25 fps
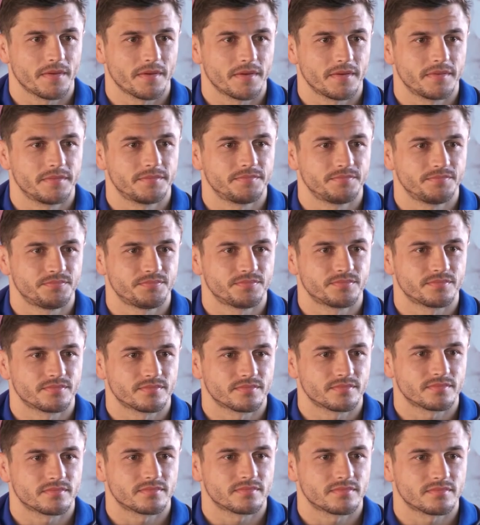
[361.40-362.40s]
to stick to,
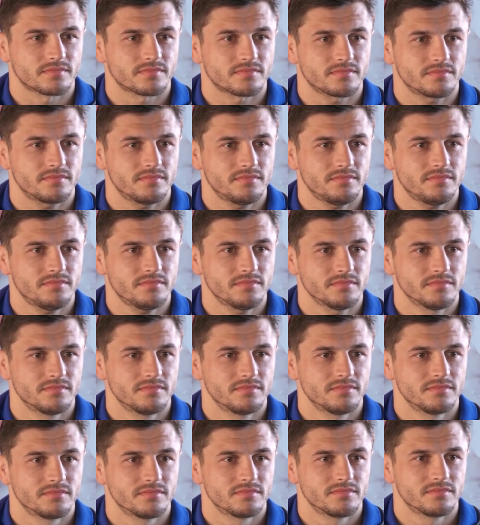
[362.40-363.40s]
to, the, to the role in
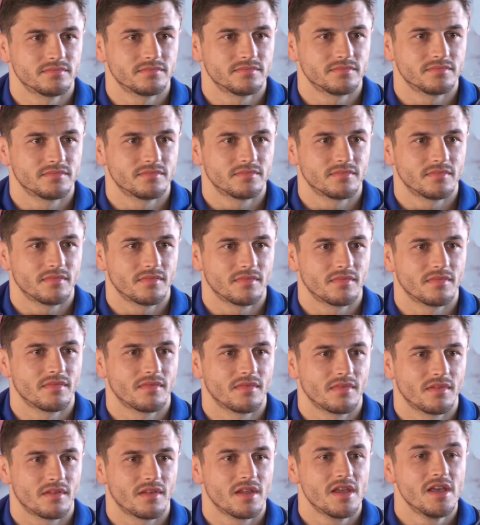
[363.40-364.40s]
the second row this
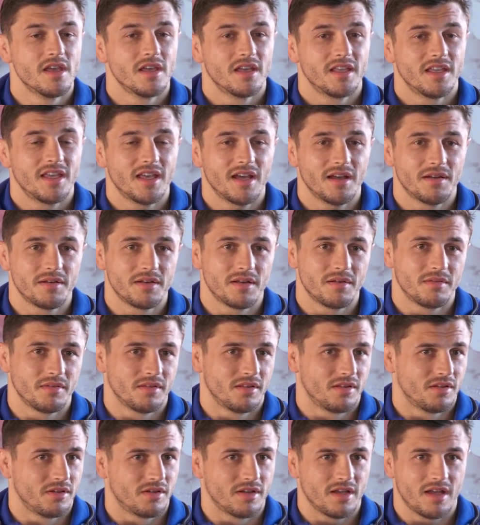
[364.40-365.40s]
year? Yeah, no,
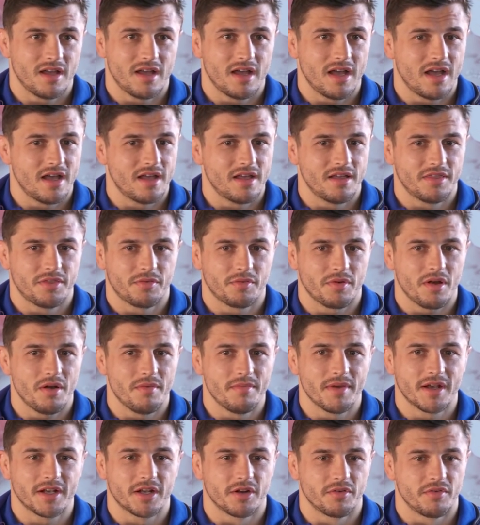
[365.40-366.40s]
look, throughout
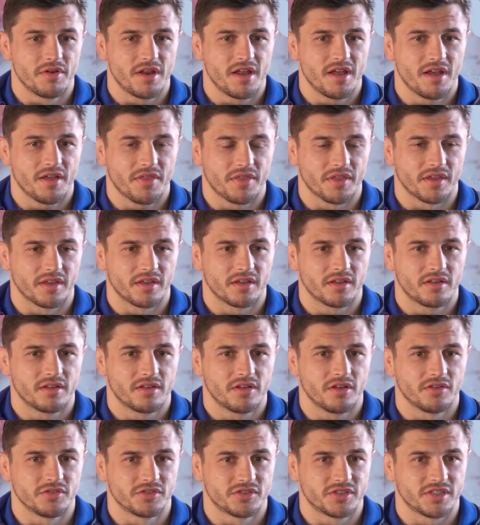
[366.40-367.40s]
my career, I think
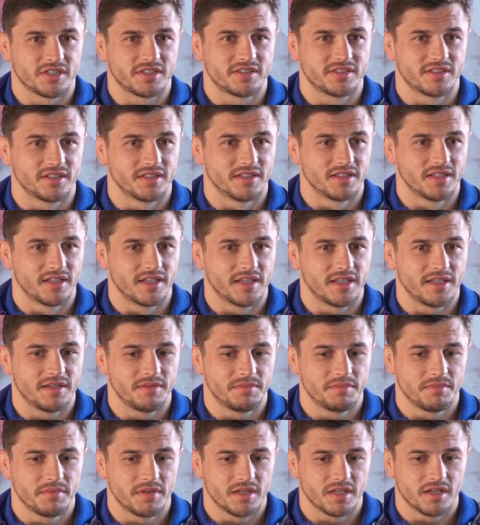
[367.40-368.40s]
consistently,
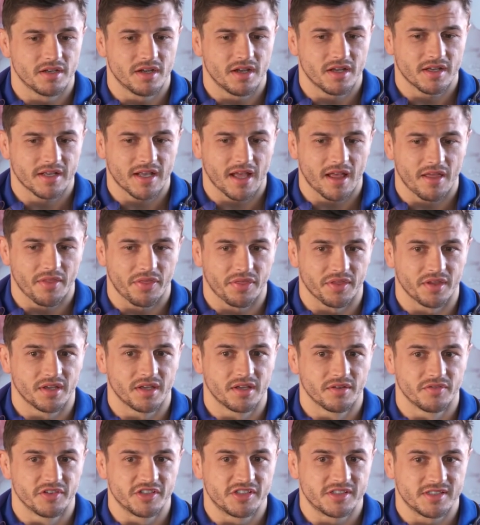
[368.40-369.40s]
you know, I can't
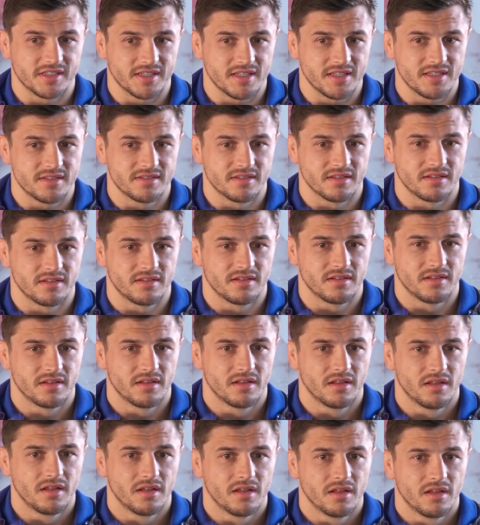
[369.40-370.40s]
think of a season,
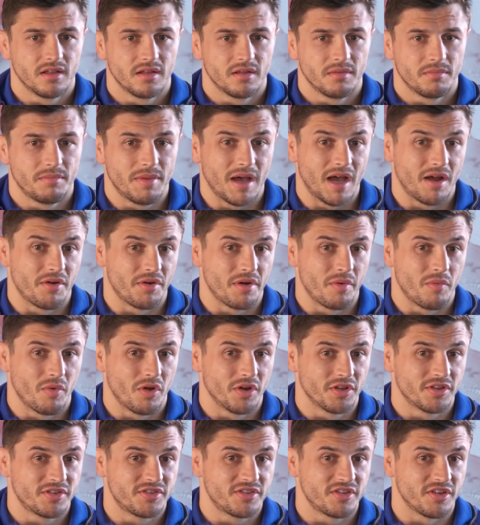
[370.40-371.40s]
barring
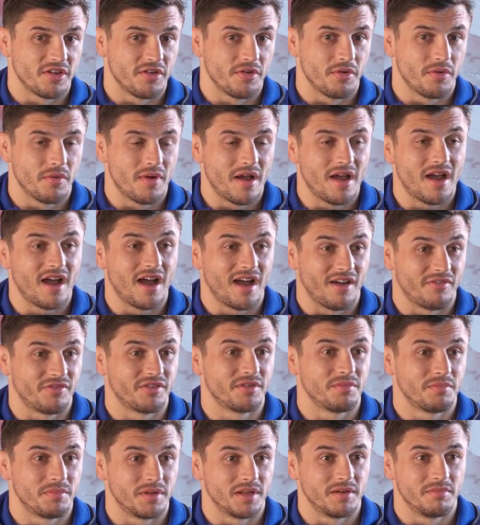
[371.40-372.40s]
one or two, where I
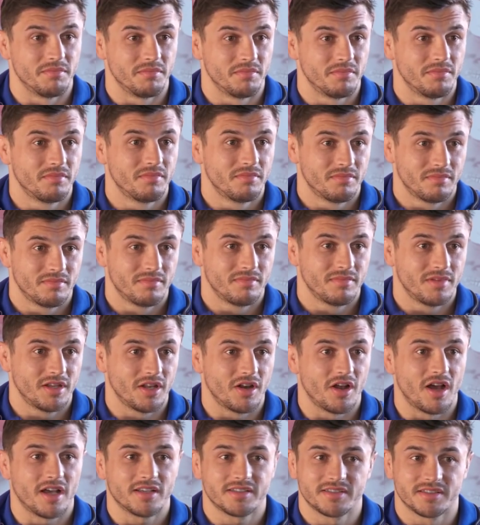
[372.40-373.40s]
haven't been, you
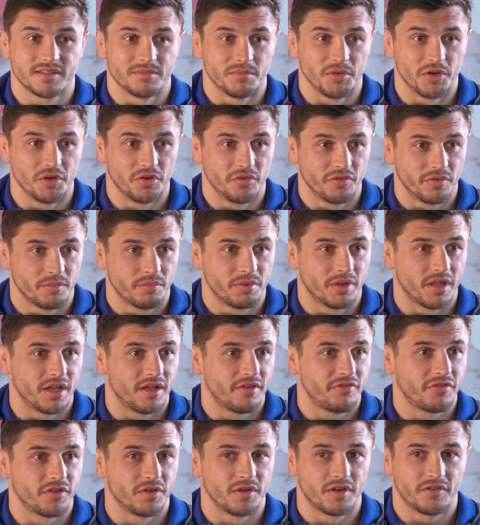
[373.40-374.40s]
know, asked to move and play
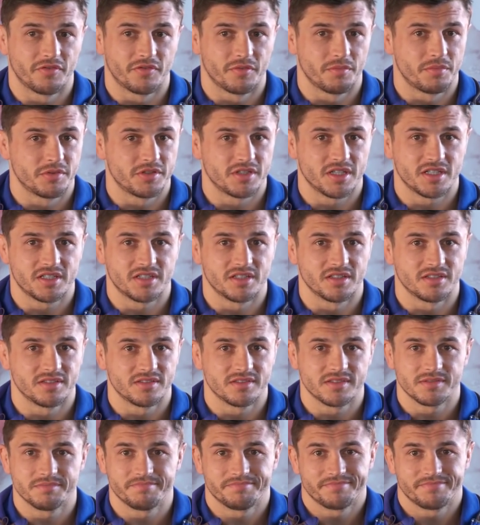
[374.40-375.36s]
a few different positions.